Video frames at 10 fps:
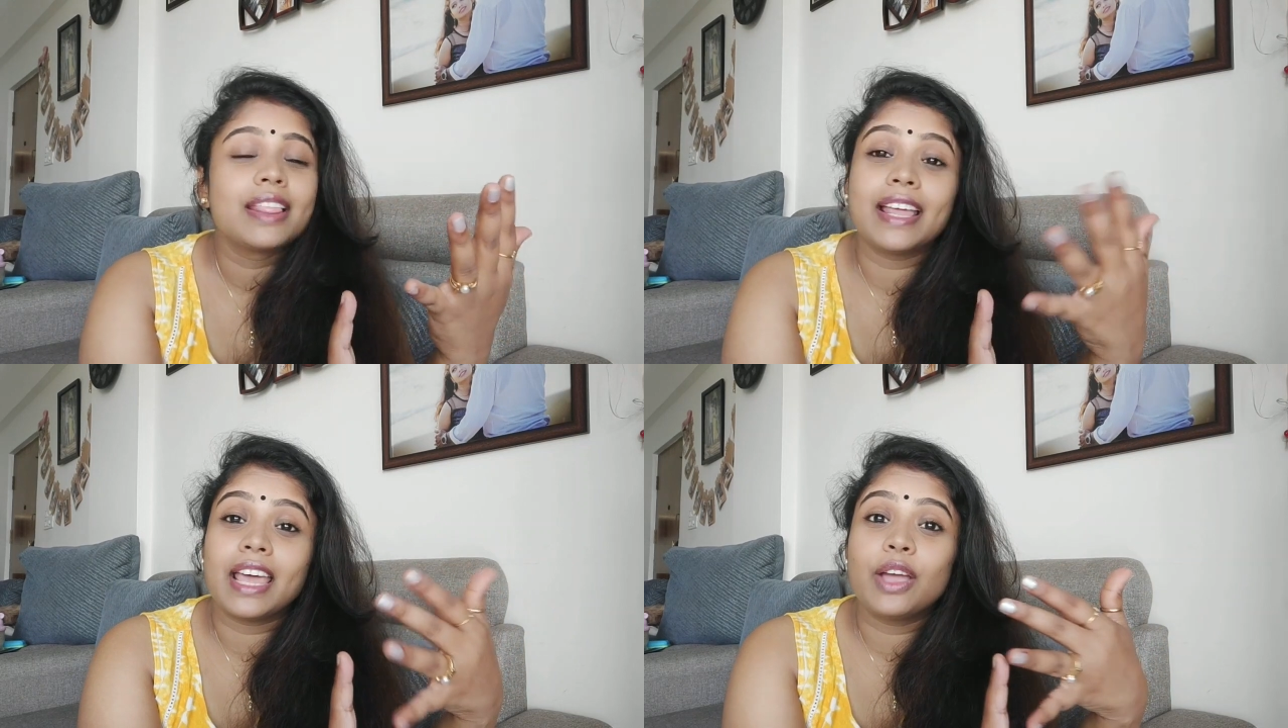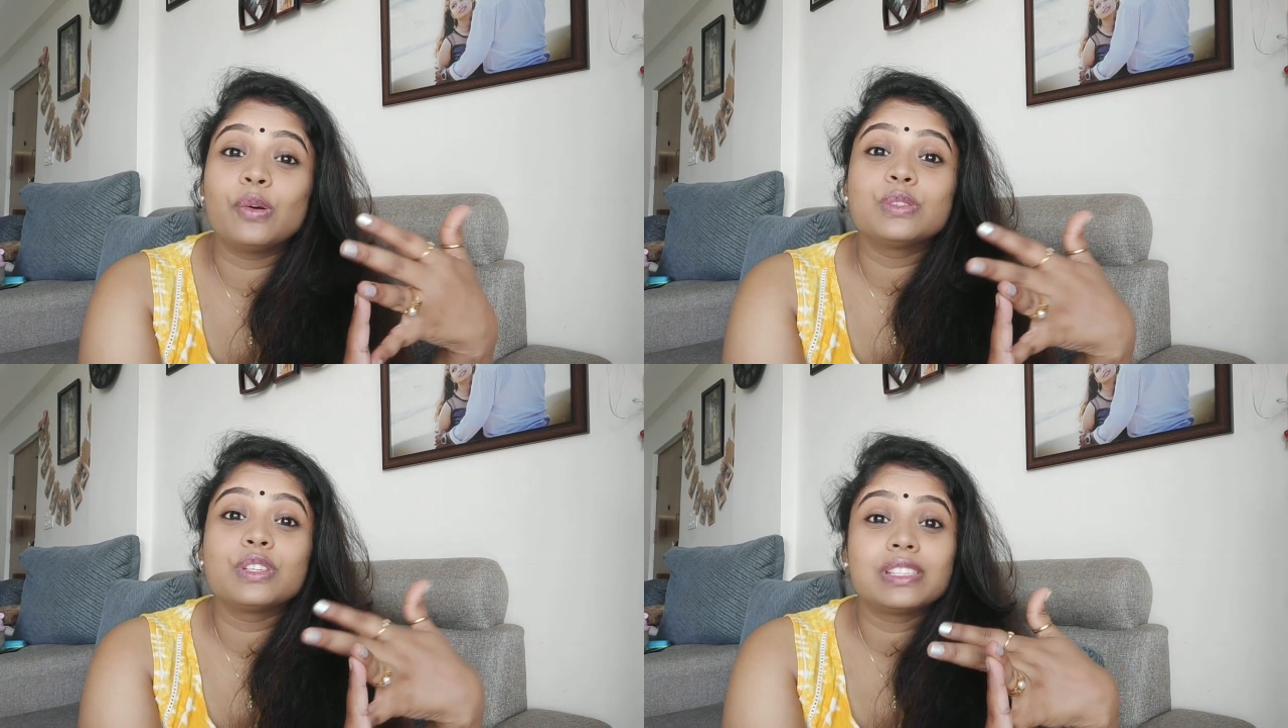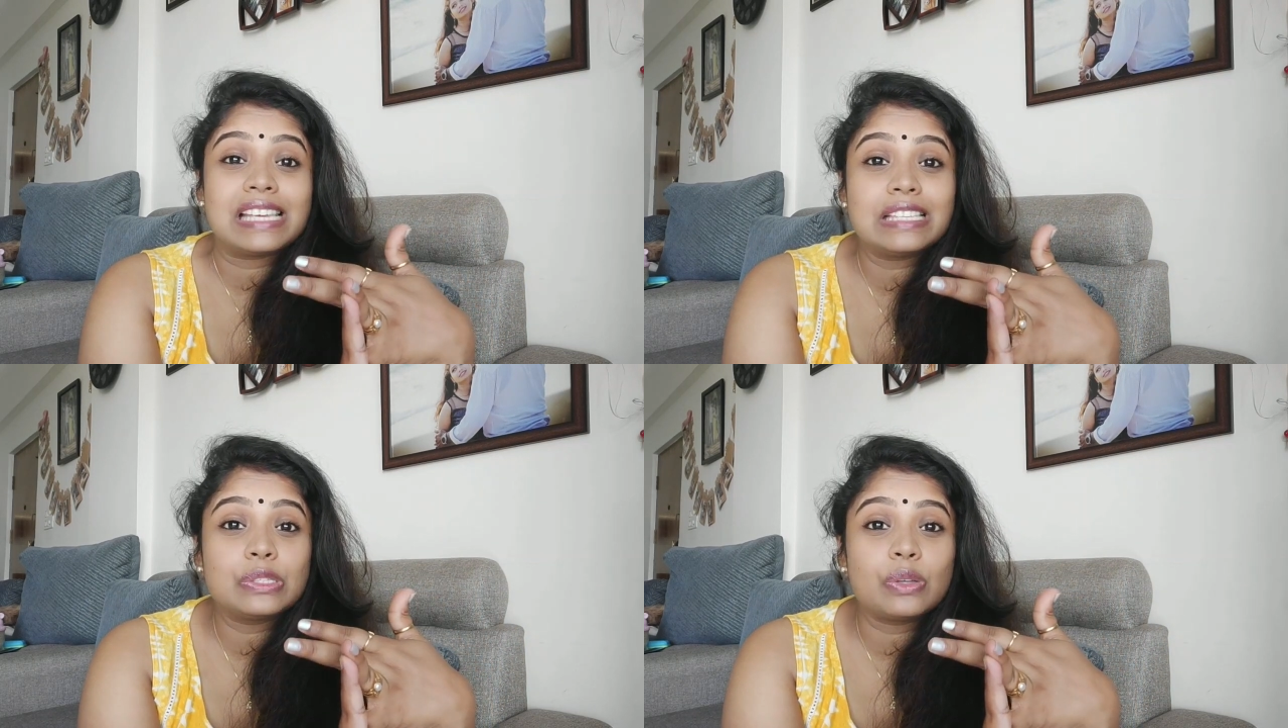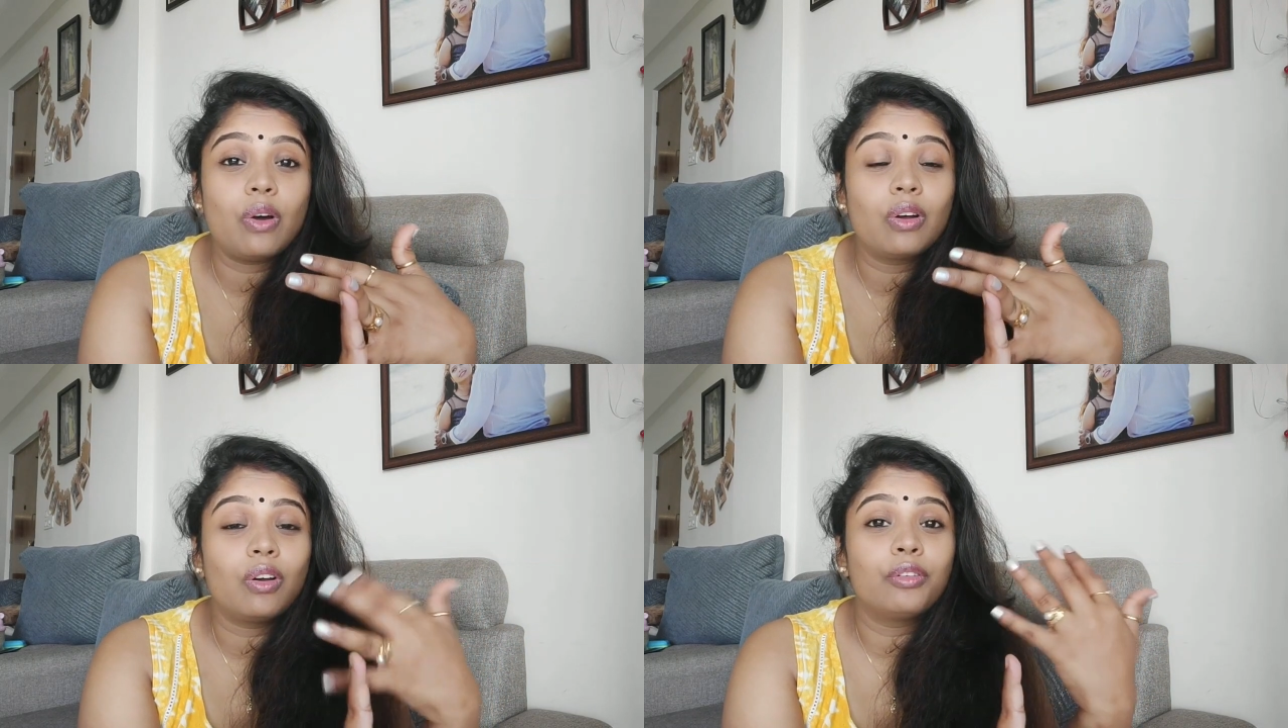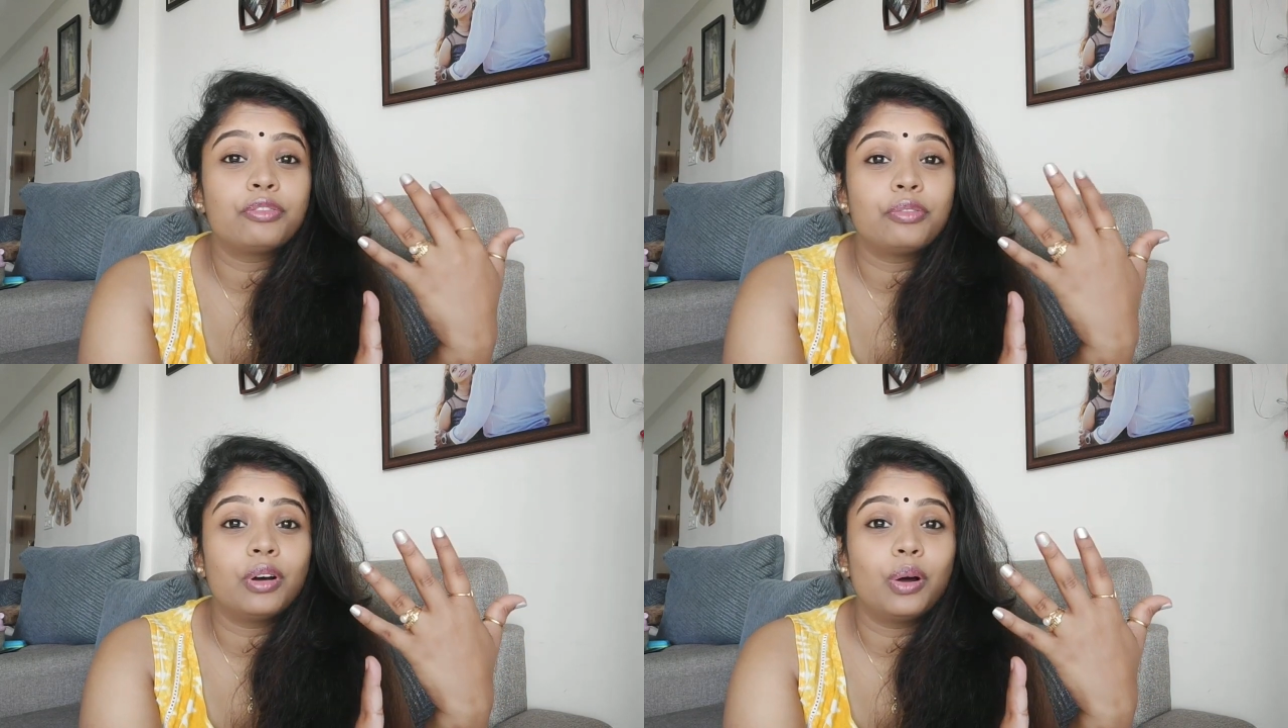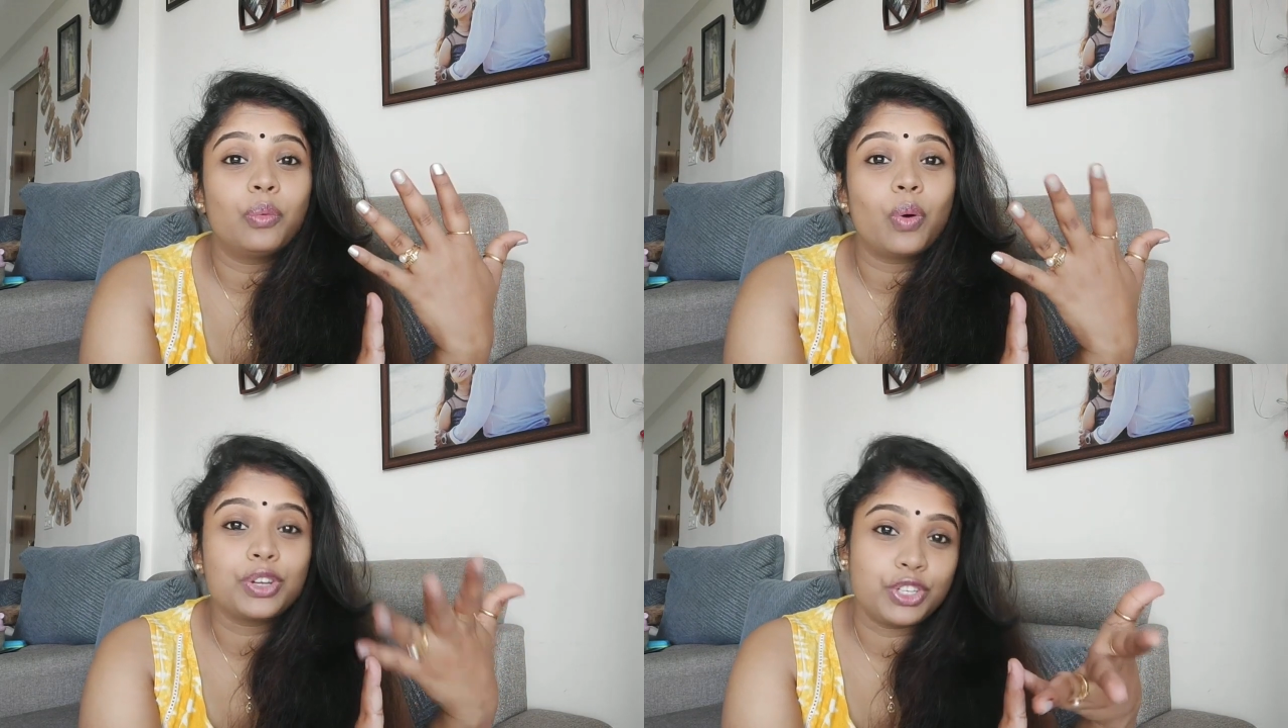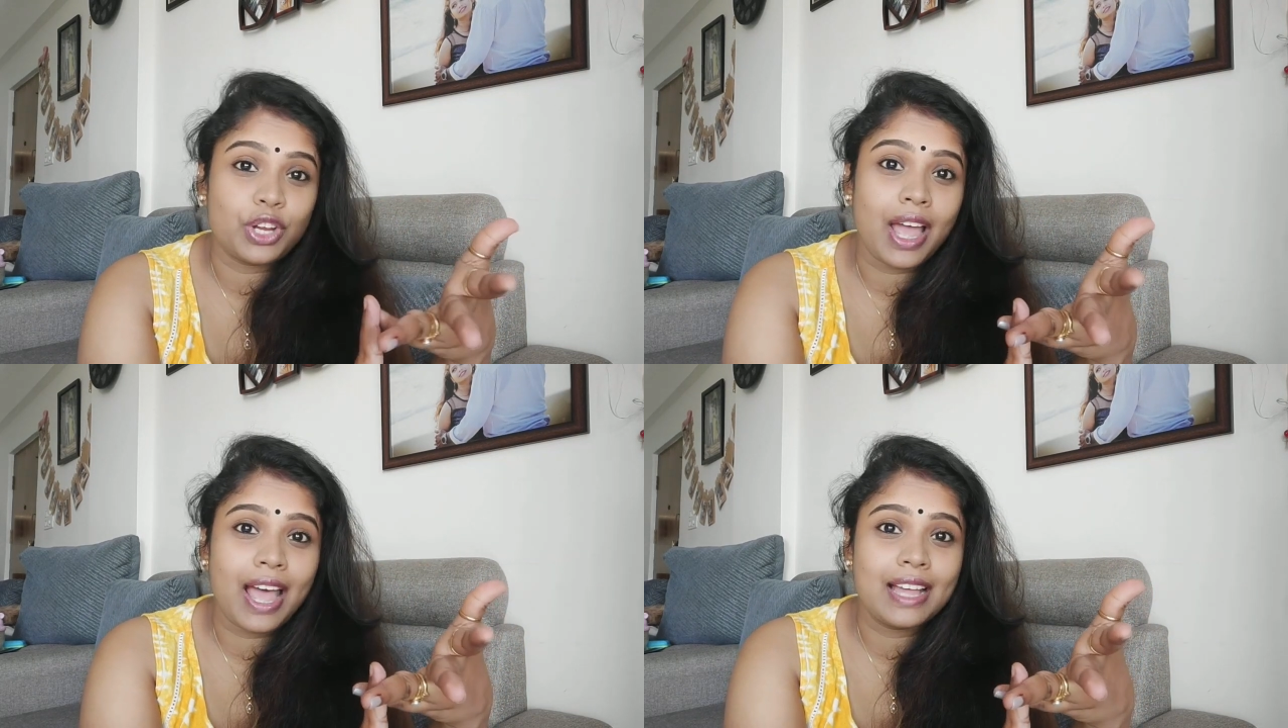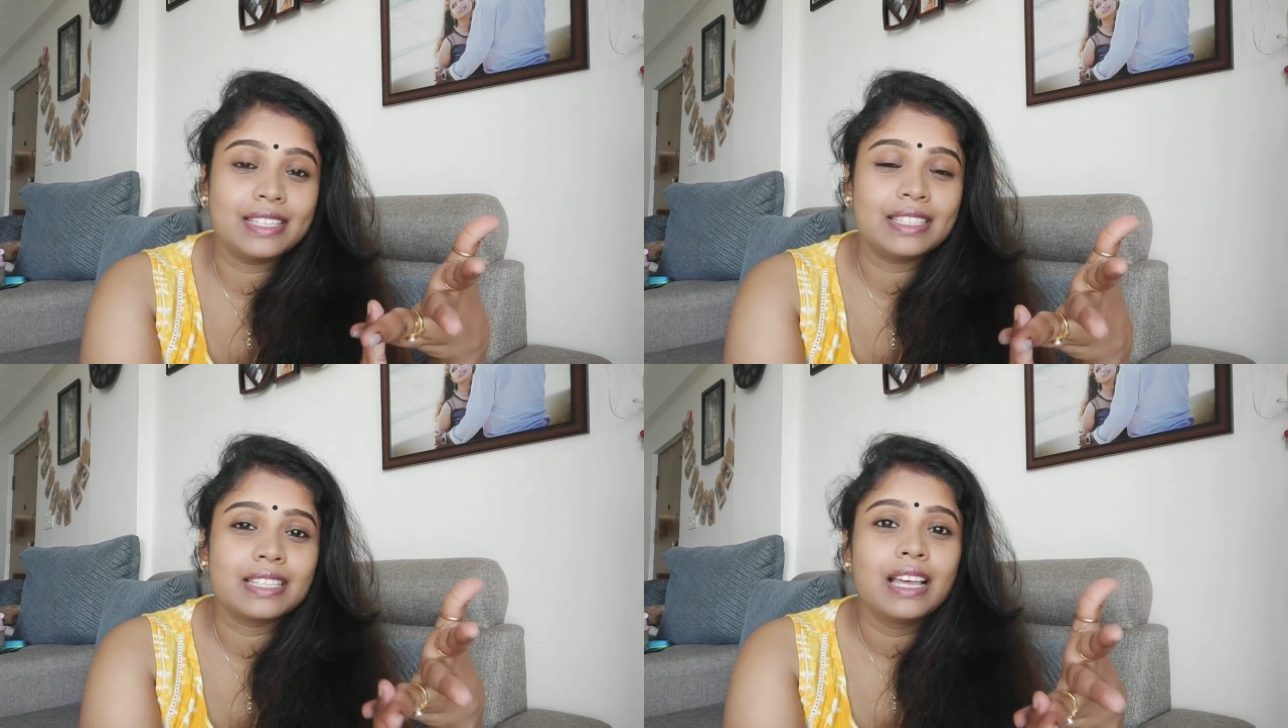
Then I also sing song of wash your hands,